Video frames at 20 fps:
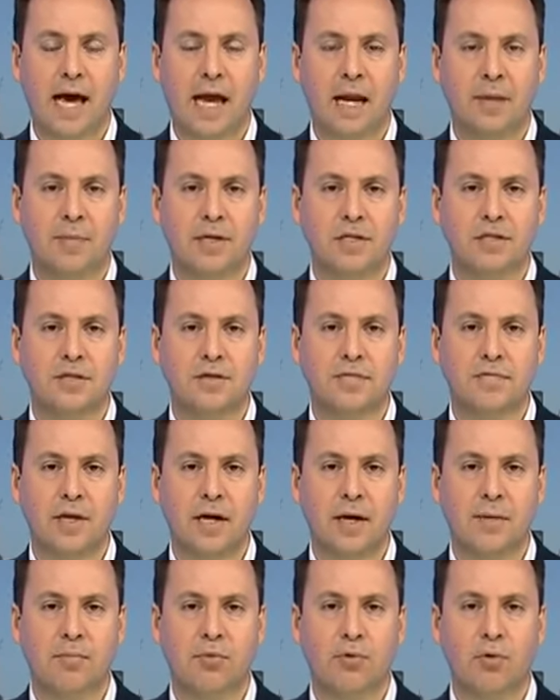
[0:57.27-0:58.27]
elements of
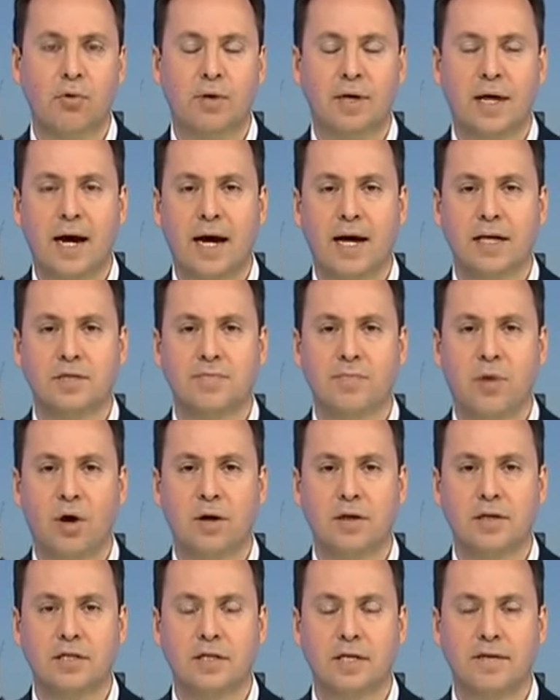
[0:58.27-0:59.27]
their broadcast
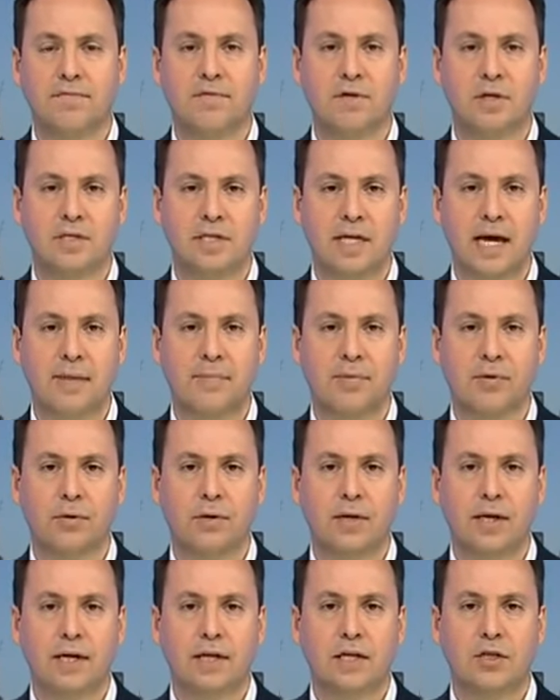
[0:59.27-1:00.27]
policy, for
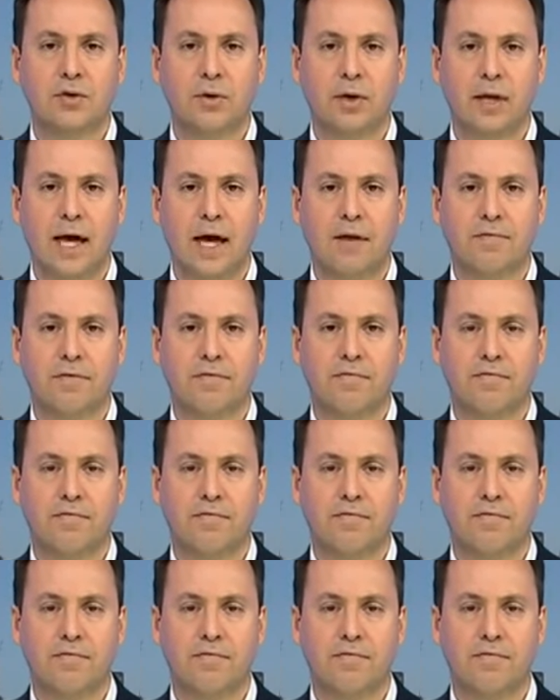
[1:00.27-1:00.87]
example, to allow for